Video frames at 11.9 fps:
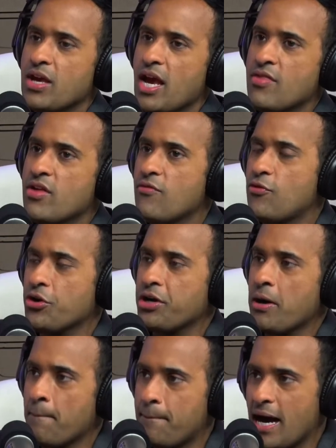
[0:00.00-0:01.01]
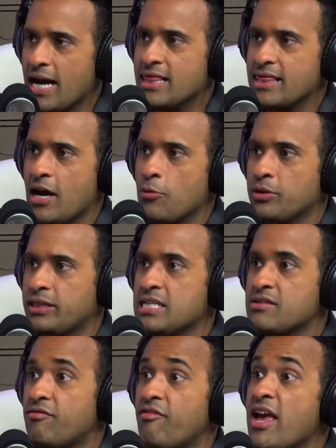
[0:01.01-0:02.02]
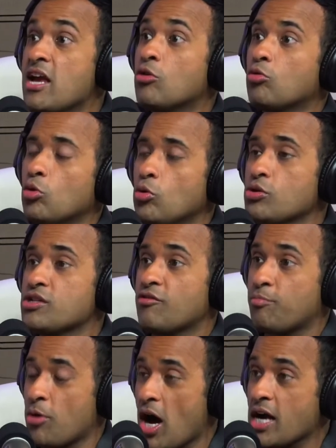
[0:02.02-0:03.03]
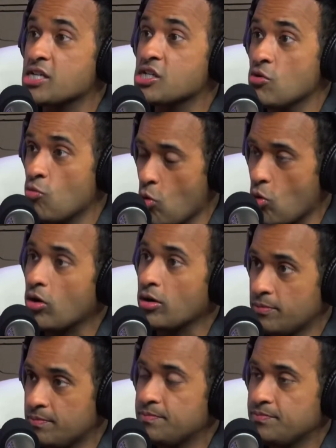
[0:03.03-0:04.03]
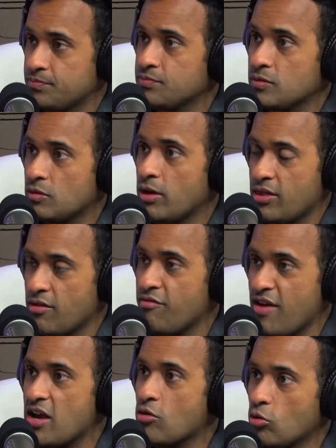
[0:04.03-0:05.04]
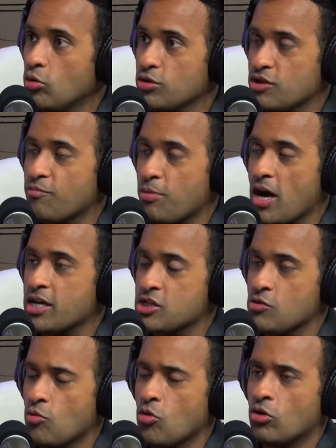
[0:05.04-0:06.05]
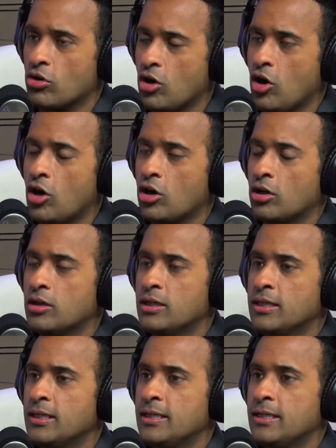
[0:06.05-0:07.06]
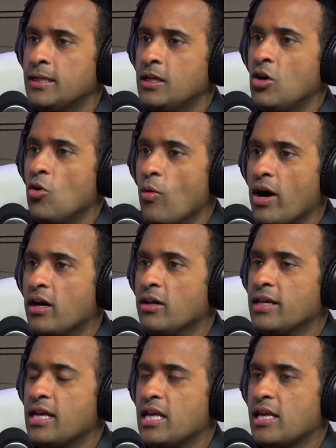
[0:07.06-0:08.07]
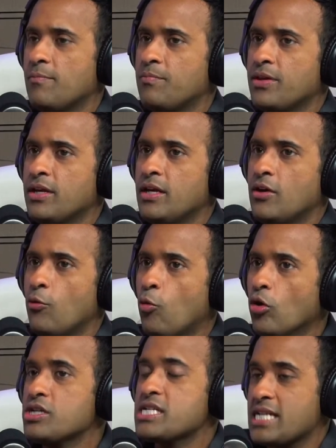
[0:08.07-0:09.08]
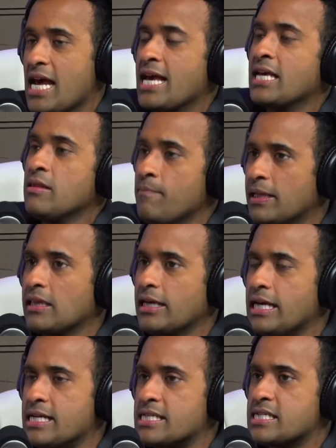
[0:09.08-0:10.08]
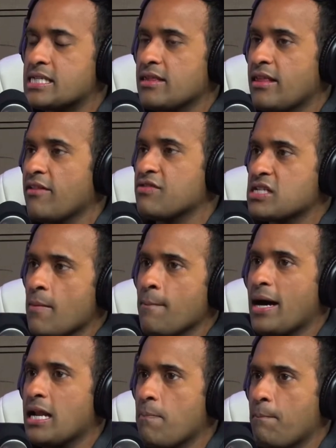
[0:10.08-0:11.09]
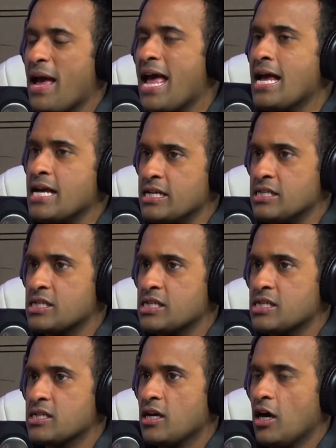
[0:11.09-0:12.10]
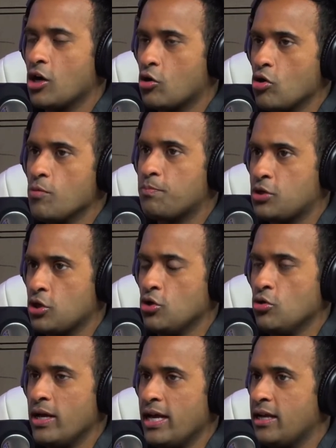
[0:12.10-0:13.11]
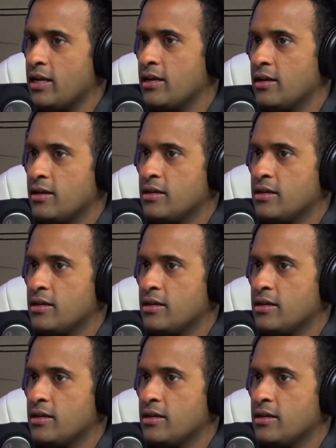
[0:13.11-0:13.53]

And then if you combine that with these vague rules of proxy war, right? The vague rules of proxy war are, well, we're saying in the Middle East that if somebody pays a group to hit